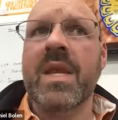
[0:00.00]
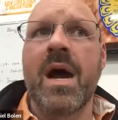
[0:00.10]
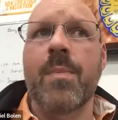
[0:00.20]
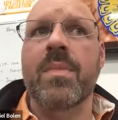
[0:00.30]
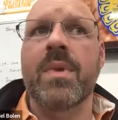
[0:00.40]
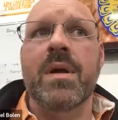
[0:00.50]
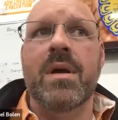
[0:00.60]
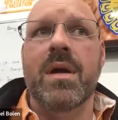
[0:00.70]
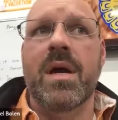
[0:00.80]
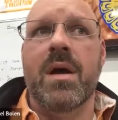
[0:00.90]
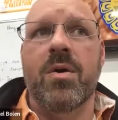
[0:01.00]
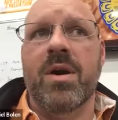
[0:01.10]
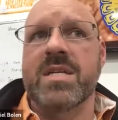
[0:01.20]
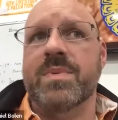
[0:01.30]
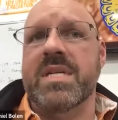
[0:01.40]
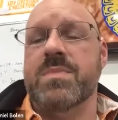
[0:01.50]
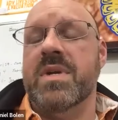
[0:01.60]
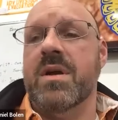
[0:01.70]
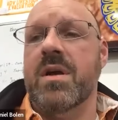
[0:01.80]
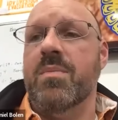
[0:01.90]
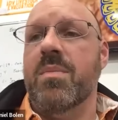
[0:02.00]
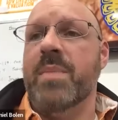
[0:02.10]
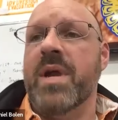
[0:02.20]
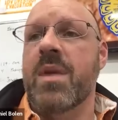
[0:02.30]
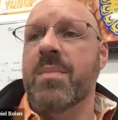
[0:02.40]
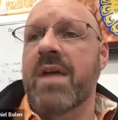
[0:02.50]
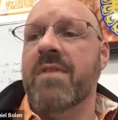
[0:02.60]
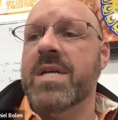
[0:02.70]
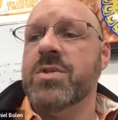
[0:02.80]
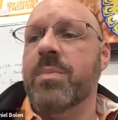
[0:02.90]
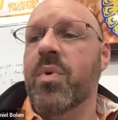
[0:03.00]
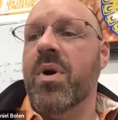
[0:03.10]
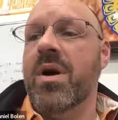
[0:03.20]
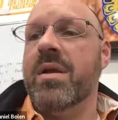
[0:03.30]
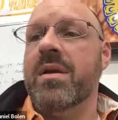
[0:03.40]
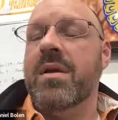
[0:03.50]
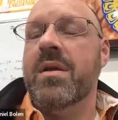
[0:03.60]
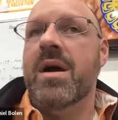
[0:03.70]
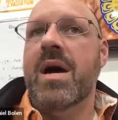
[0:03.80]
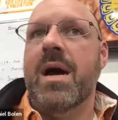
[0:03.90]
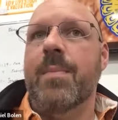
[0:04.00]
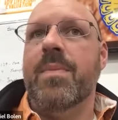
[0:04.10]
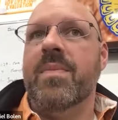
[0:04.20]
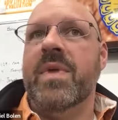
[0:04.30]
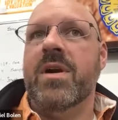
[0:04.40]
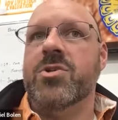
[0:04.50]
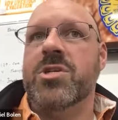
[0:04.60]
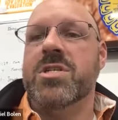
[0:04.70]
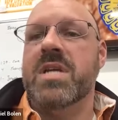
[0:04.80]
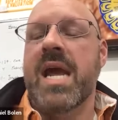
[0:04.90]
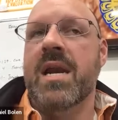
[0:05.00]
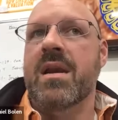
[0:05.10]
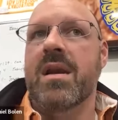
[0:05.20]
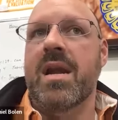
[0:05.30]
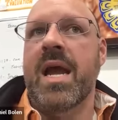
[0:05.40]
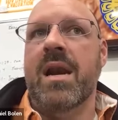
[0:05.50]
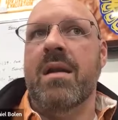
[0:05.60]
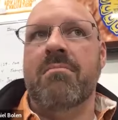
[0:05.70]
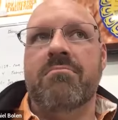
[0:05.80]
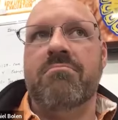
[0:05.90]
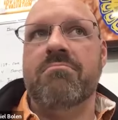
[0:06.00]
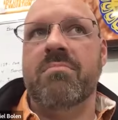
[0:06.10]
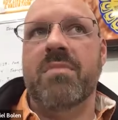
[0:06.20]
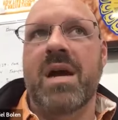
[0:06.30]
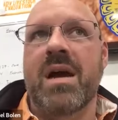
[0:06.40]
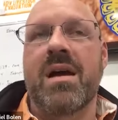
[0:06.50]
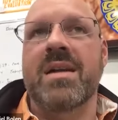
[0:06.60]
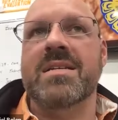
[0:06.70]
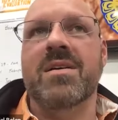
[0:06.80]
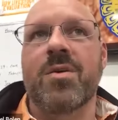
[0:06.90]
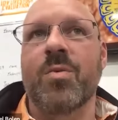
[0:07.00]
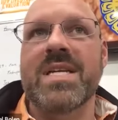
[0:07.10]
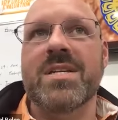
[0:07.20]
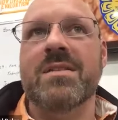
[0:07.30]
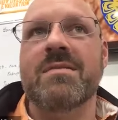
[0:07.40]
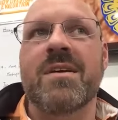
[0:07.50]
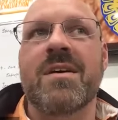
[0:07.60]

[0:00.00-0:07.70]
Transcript: Her husband has been on my advisory board. They're just until a recent